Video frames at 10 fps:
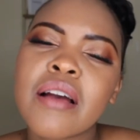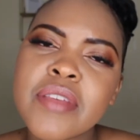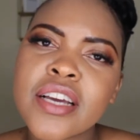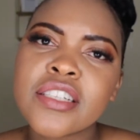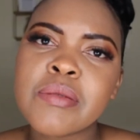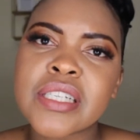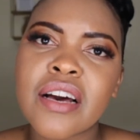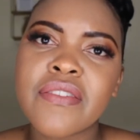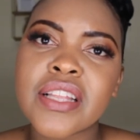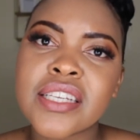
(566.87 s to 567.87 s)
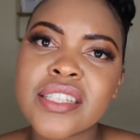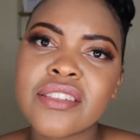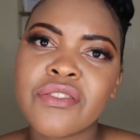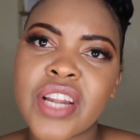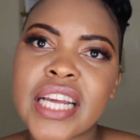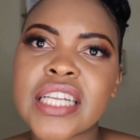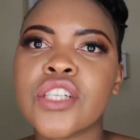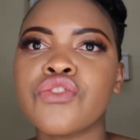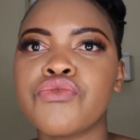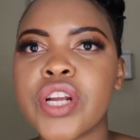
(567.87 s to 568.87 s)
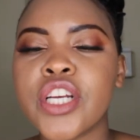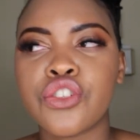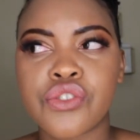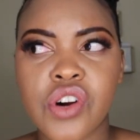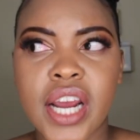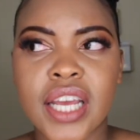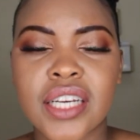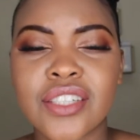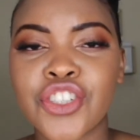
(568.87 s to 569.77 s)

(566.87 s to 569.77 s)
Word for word: I'm thinking to myself, this lady is really trying it.